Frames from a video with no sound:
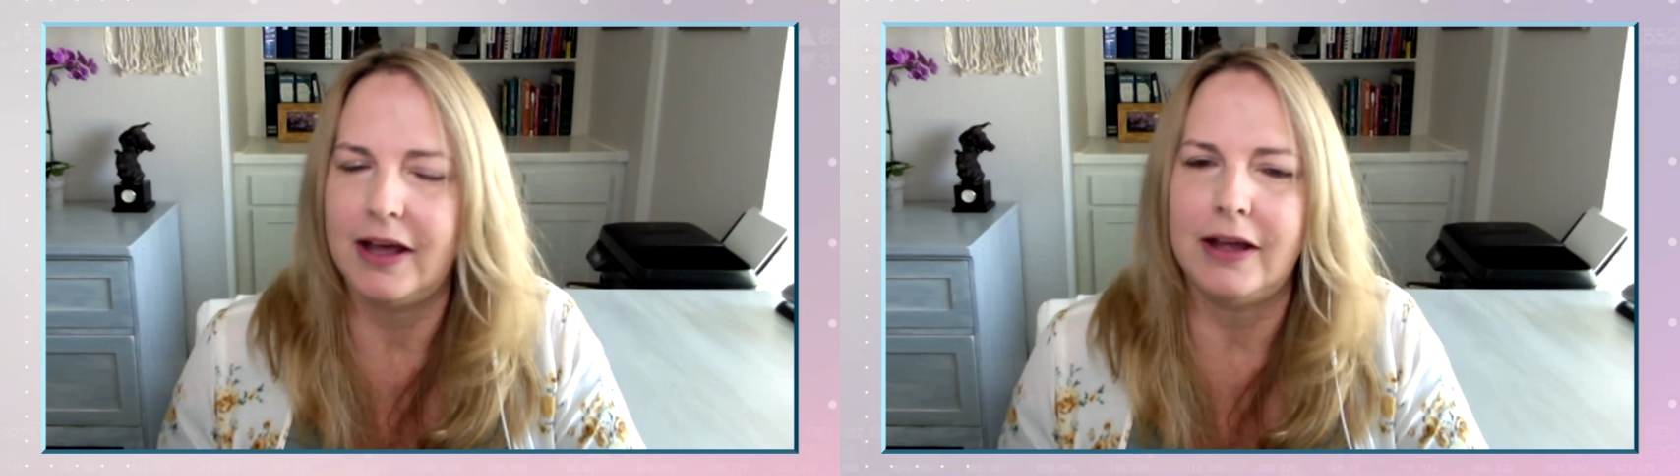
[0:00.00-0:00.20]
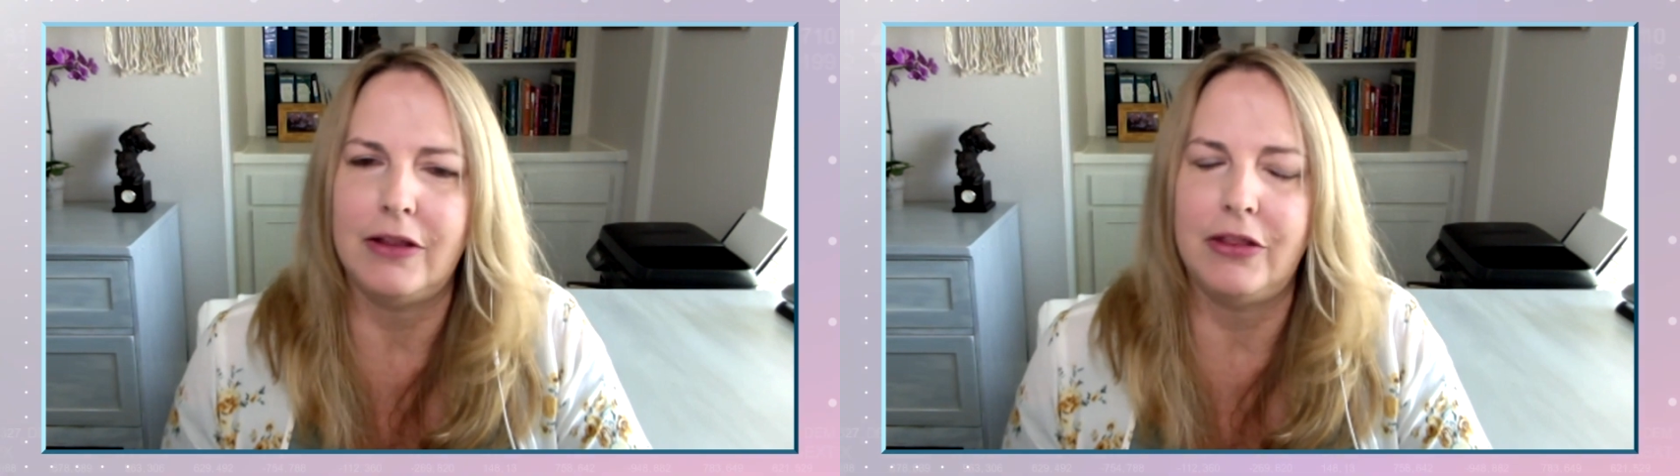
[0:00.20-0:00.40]

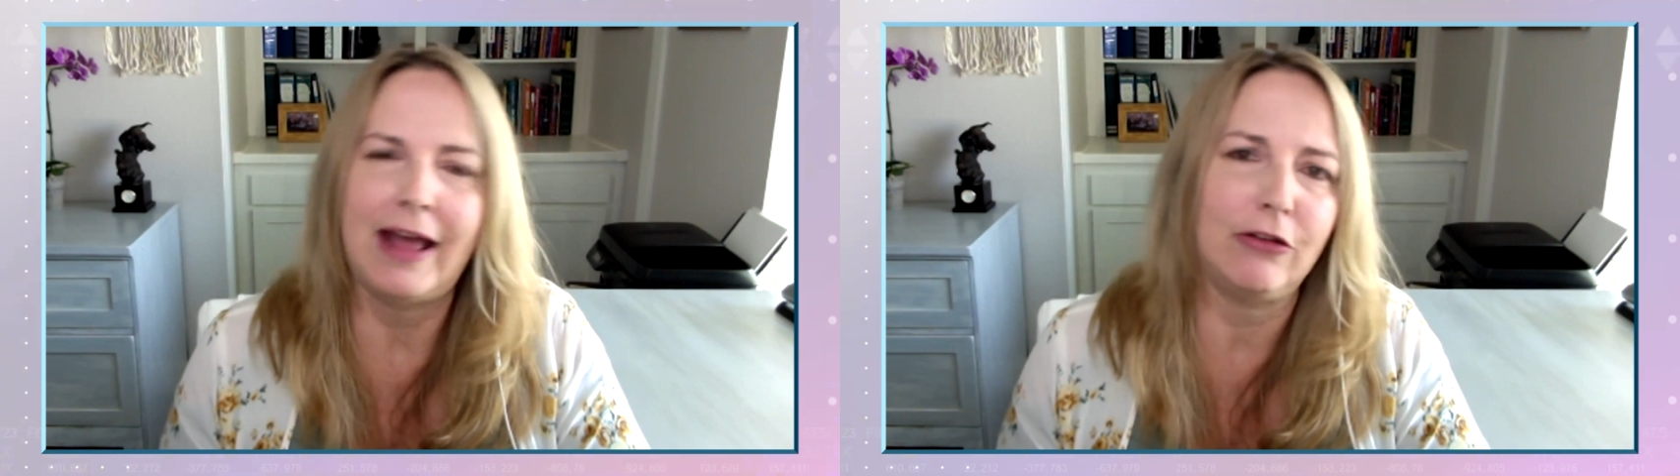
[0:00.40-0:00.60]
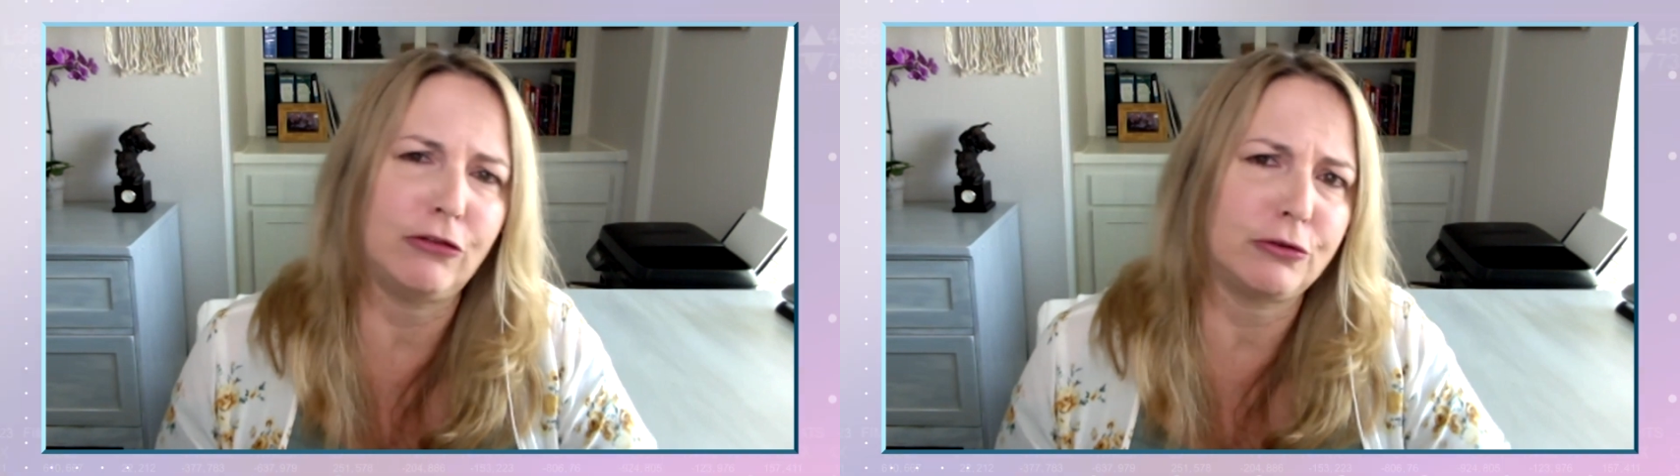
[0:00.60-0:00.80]
uh,
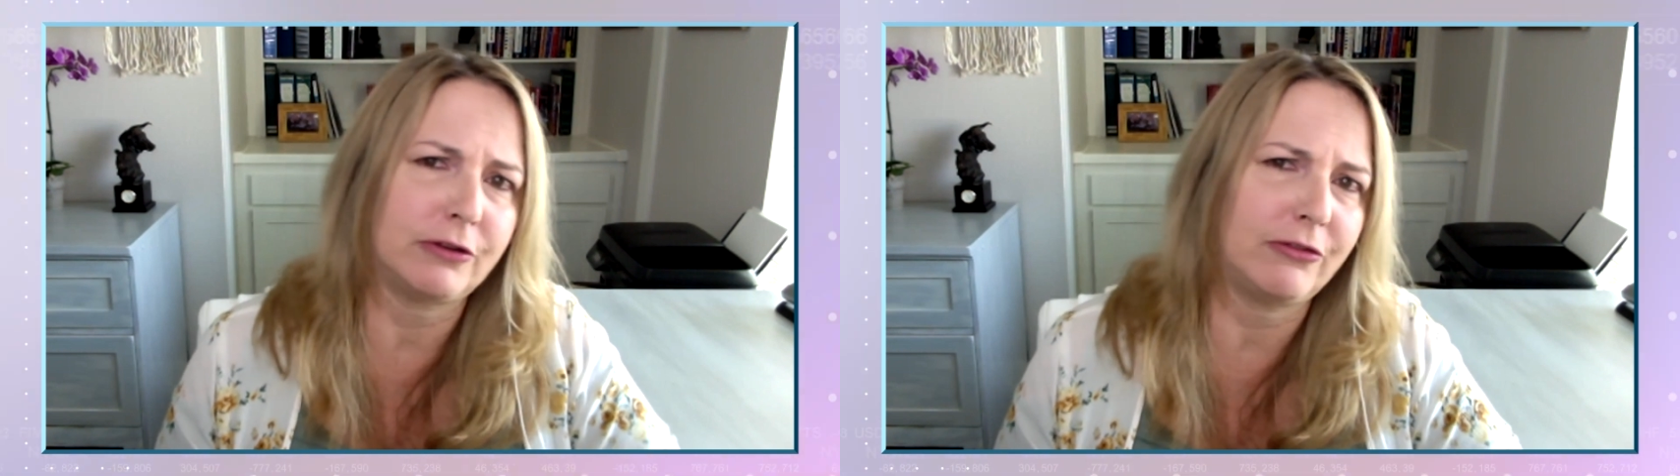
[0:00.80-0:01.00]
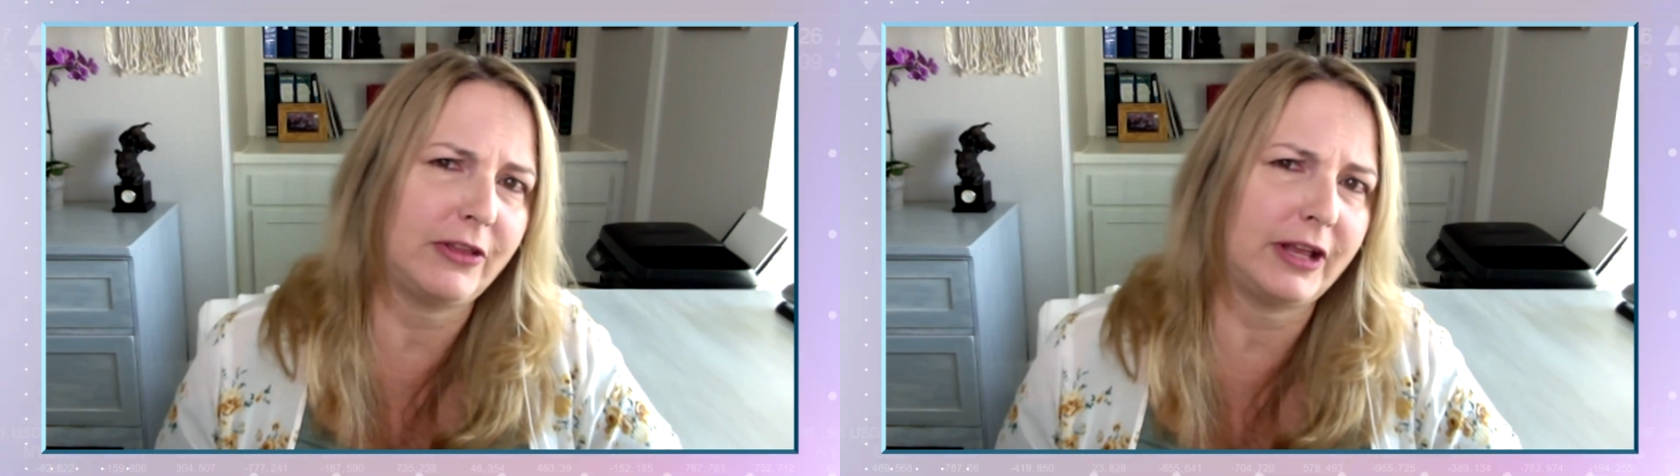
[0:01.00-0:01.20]
that
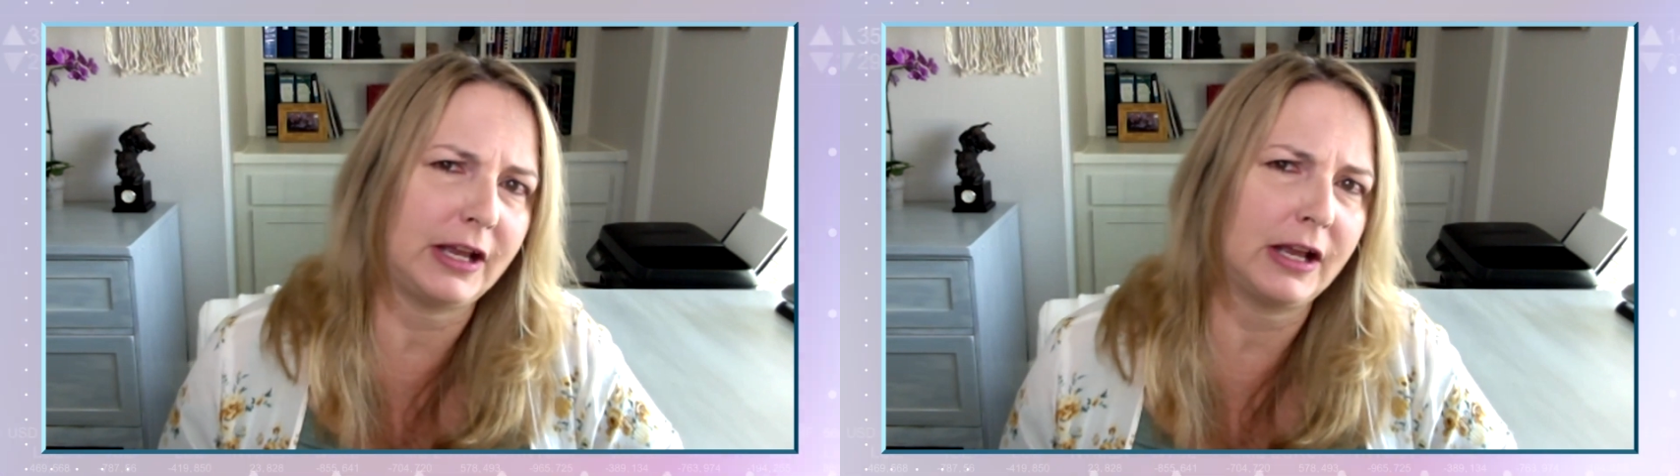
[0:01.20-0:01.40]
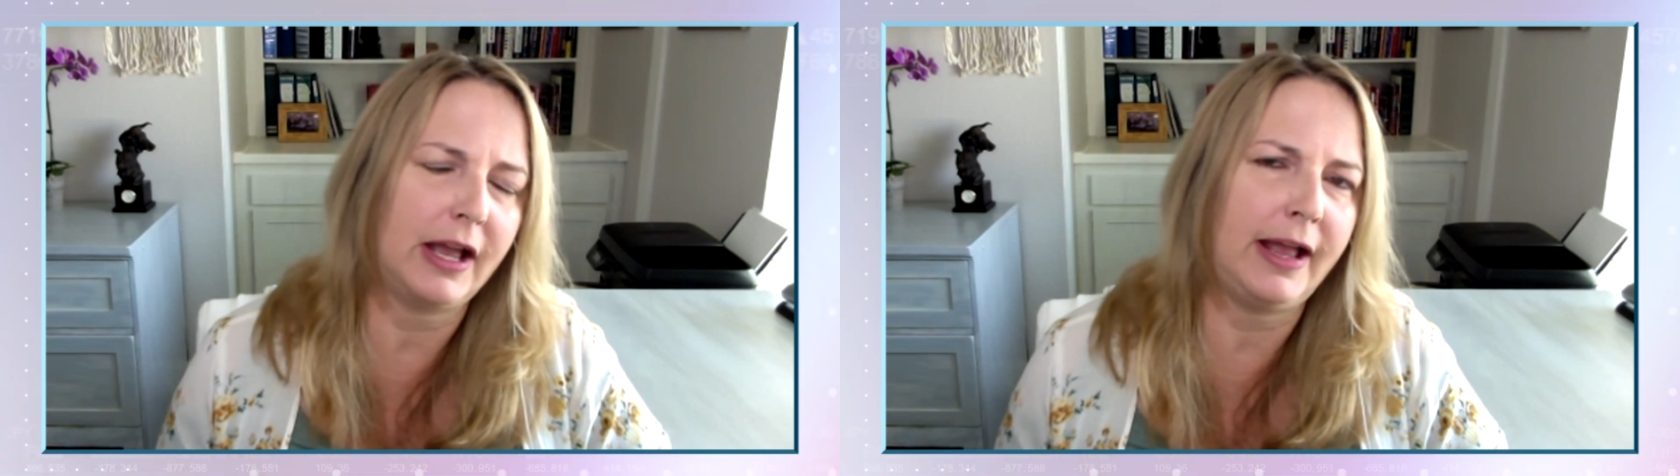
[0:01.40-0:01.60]
sort of thing.